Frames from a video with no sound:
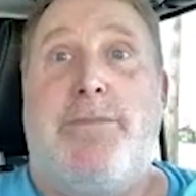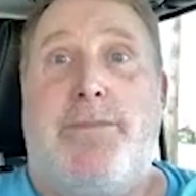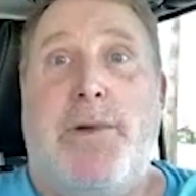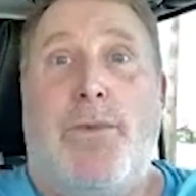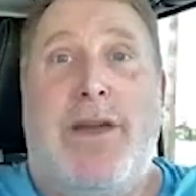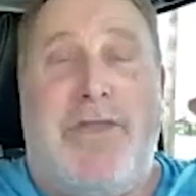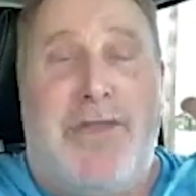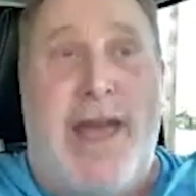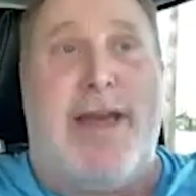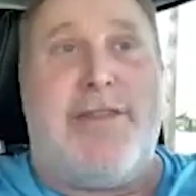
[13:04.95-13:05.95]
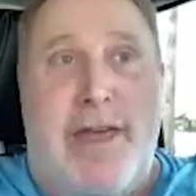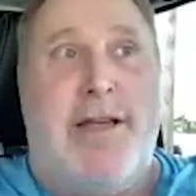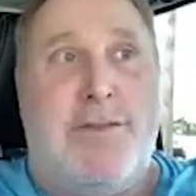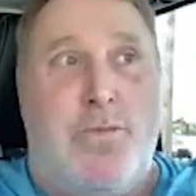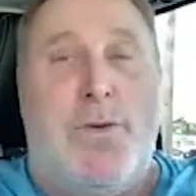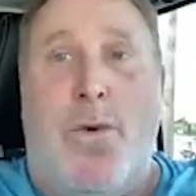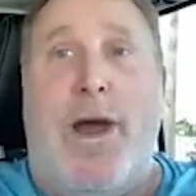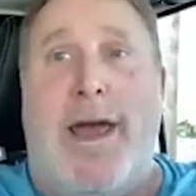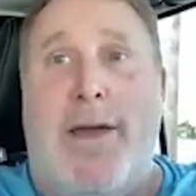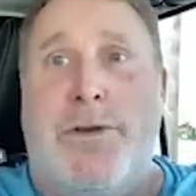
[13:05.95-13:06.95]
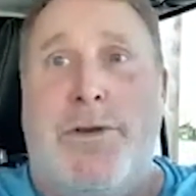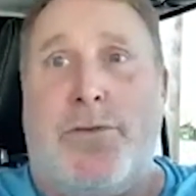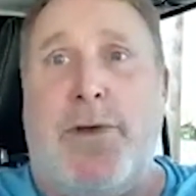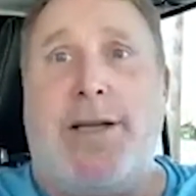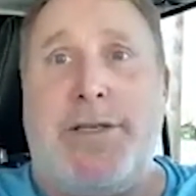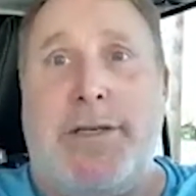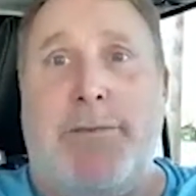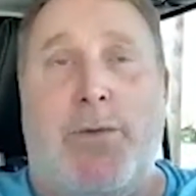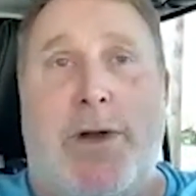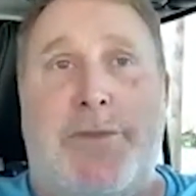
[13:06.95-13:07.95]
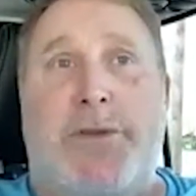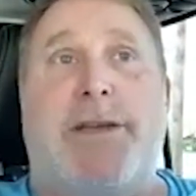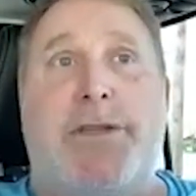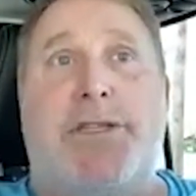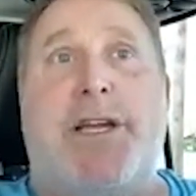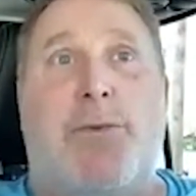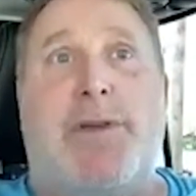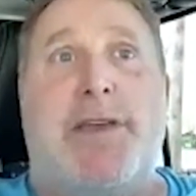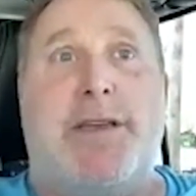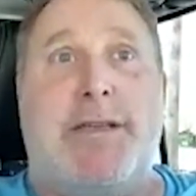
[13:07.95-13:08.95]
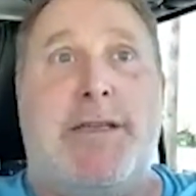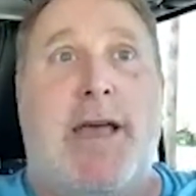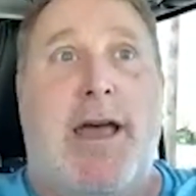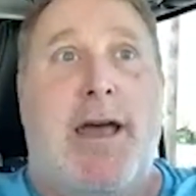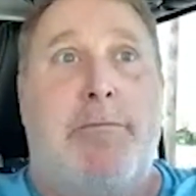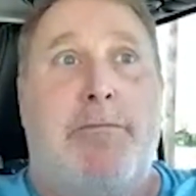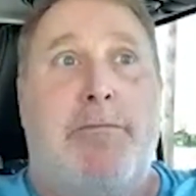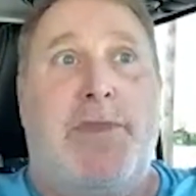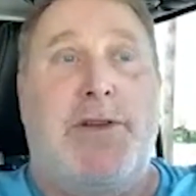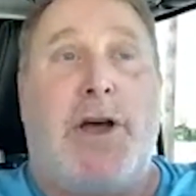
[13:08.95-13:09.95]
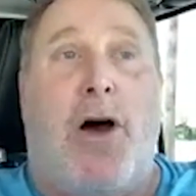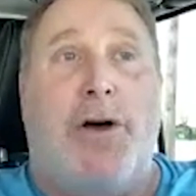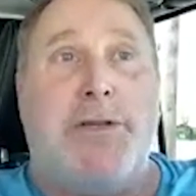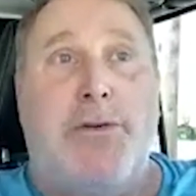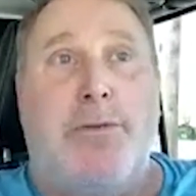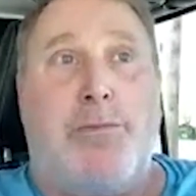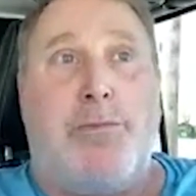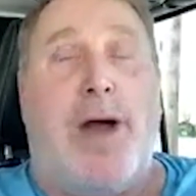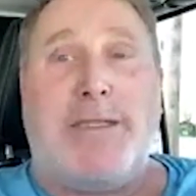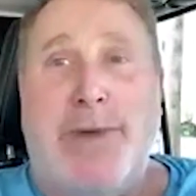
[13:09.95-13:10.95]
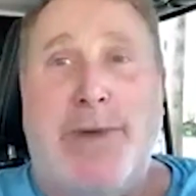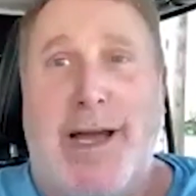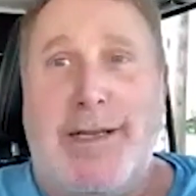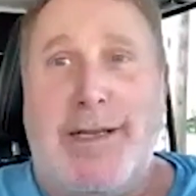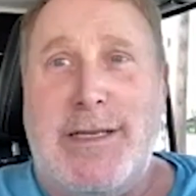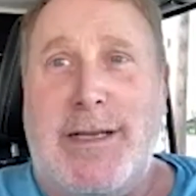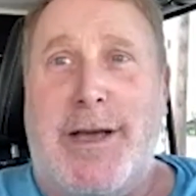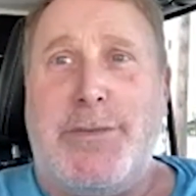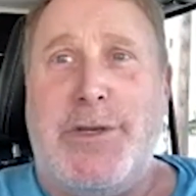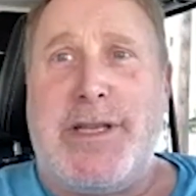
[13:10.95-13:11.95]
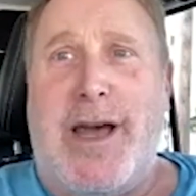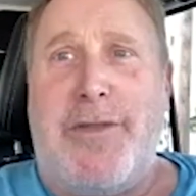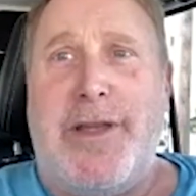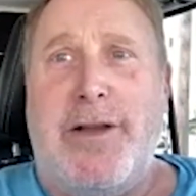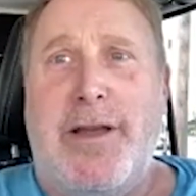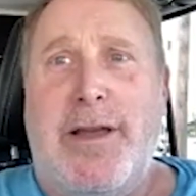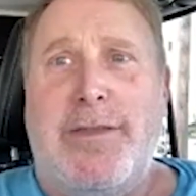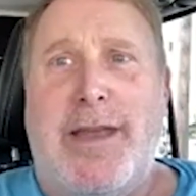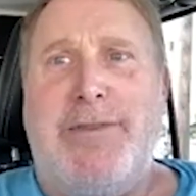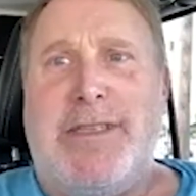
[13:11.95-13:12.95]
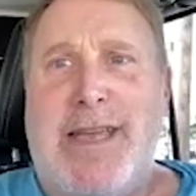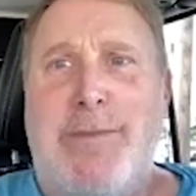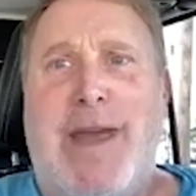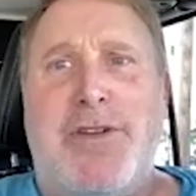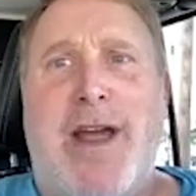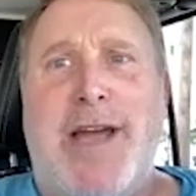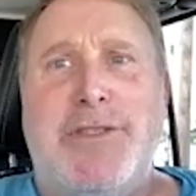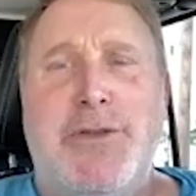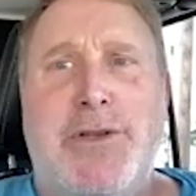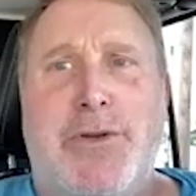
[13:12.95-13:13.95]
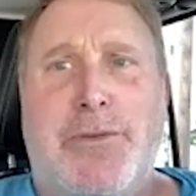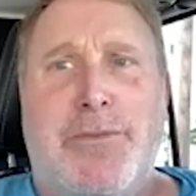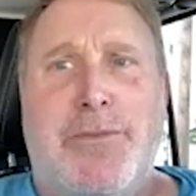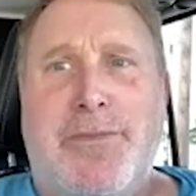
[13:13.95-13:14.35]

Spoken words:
we think things one way, one direction, but what I'm trying to share with this is there's also prospects and customers out there that have the same head trash you do.